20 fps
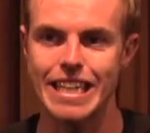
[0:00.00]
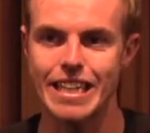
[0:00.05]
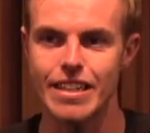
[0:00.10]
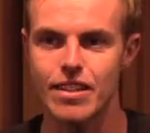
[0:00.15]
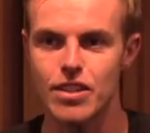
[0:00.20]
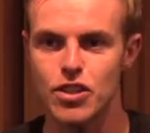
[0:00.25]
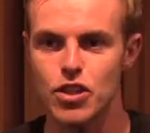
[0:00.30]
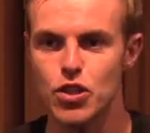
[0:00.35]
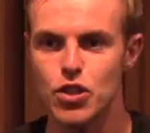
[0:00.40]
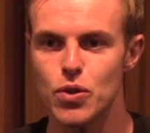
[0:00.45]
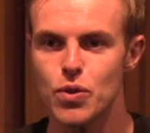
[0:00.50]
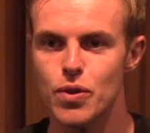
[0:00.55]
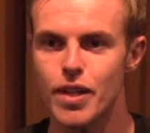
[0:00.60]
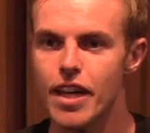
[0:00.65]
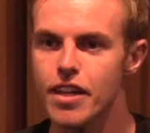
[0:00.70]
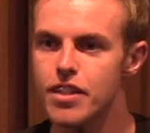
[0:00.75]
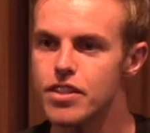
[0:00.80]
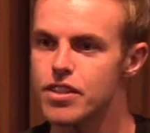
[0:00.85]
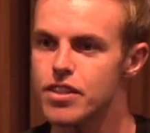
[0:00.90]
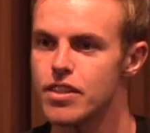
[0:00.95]
the true
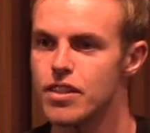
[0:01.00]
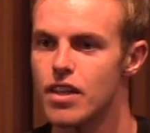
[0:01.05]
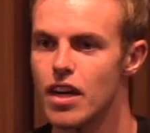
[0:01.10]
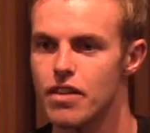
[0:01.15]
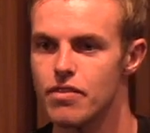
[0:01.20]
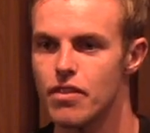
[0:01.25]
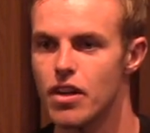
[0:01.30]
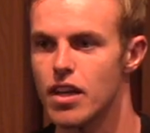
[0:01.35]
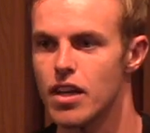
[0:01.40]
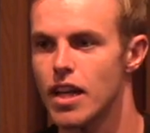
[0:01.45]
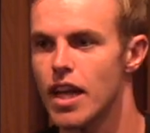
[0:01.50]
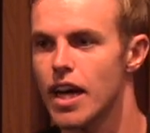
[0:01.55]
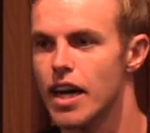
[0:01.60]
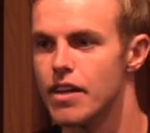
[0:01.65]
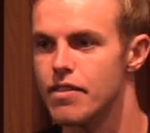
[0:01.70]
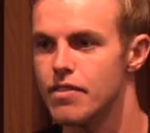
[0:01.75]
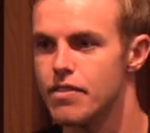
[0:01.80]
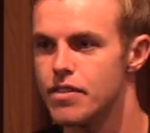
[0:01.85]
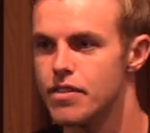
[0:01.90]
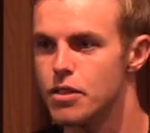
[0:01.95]
nature of our
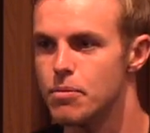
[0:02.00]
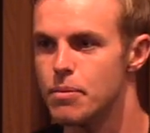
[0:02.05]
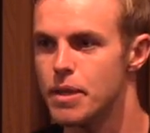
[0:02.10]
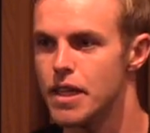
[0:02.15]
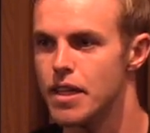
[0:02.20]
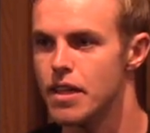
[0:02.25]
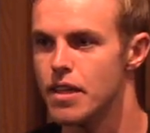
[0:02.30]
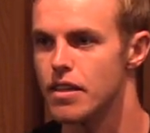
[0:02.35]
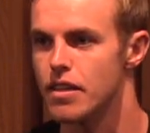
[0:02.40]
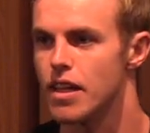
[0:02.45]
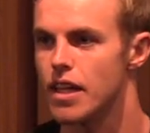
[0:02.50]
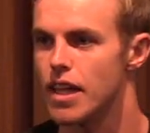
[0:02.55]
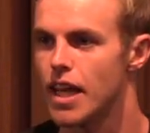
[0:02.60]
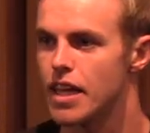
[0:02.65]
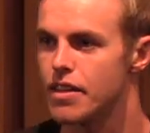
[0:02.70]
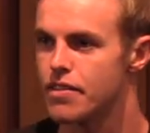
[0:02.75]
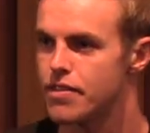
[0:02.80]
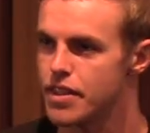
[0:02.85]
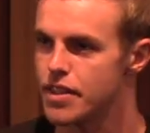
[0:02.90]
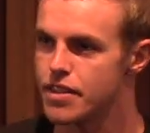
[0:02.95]
life to be the
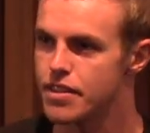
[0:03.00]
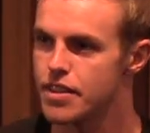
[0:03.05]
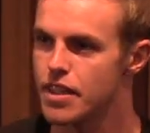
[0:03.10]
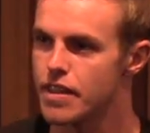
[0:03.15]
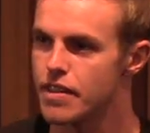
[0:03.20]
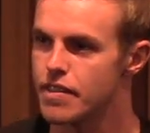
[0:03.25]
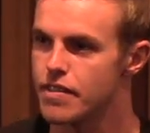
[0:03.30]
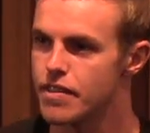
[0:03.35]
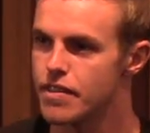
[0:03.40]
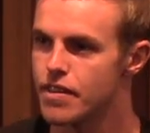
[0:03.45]
life itself.